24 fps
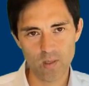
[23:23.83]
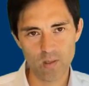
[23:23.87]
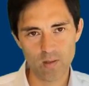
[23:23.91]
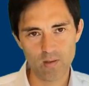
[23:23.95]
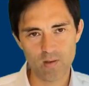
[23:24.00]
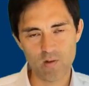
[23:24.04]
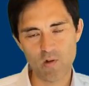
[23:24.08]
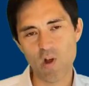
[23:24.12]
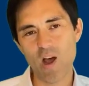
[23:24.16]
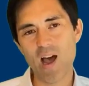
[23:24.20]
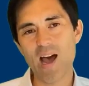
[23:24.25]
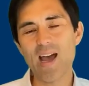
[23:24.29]

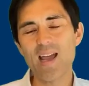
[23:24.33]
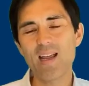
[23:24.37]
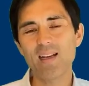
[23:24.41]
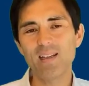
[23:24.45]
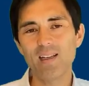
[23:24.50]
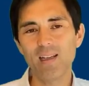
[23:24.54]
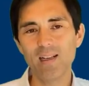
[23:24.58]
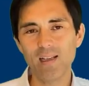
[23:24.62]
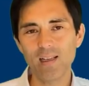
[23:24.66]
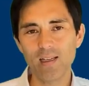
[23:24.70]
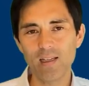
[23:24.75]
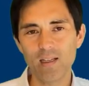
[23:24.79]
So
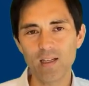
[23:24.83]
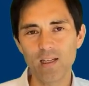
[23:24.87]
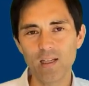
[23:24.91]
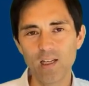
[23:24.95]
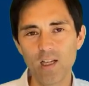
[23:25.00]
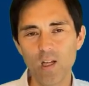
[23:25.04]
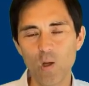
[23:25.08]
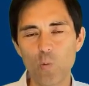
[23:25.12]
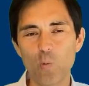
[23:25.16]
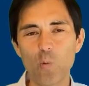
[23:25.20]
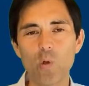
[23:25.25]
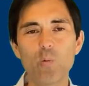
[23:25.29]
ideally,
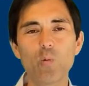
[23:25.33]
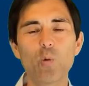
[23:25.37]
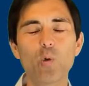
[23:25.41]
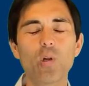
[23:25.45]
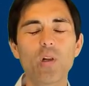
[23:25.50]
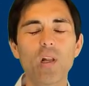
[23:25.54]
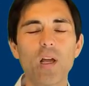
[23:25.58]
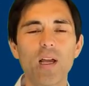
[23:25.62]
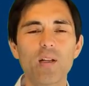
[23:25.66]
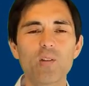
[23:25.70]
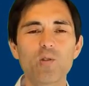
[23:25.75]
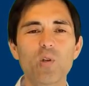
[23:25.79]
we would
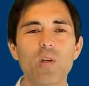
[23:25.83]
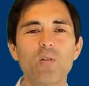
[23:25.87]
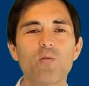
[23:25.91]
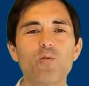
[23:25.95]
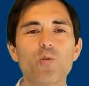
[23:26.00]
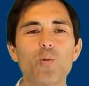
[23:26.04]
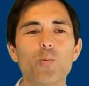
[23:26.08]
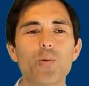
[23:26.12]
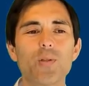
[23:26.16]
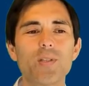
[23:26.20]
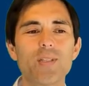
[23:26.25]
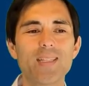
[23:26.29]
like to have
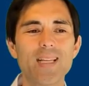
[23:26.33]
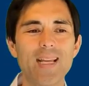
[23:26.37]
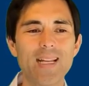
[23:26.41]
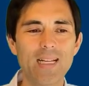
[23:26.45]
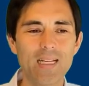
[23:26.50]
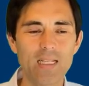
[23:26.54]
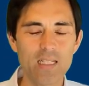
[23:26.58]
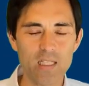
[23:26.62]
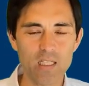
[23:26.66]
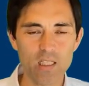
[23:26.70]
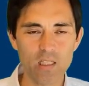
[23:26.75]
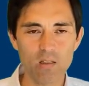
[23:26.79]

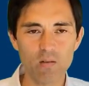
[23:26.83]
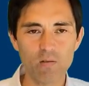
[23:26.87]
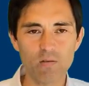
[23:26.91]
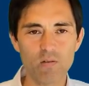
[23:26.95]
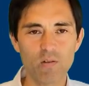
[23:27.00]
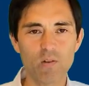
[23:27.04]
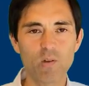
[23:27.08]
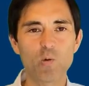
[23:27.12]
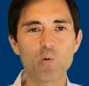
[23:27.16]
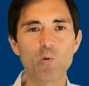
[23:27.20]
representative